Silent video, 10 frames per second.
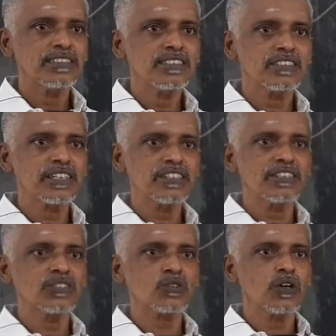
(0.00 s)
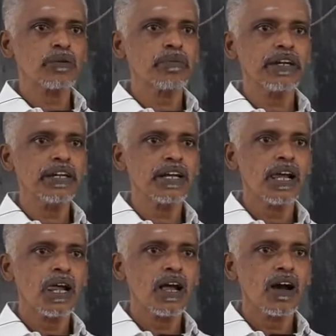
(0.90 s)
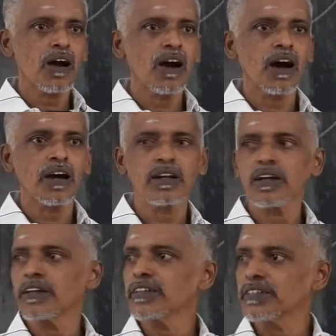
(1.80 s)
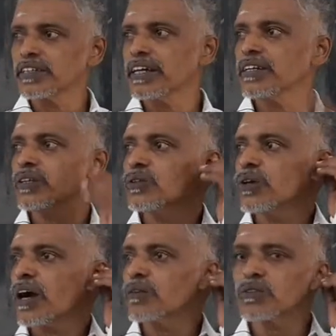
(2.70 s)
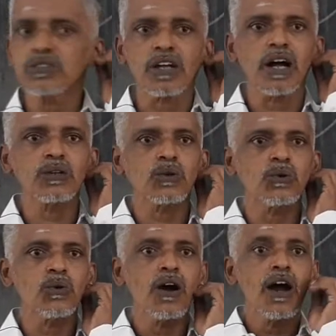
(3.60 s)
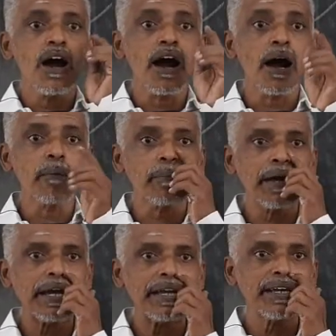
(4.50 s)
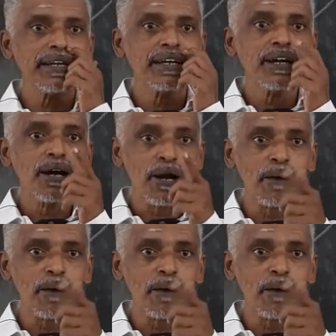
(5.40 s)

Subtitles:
Z square by R. Then you have to start to apply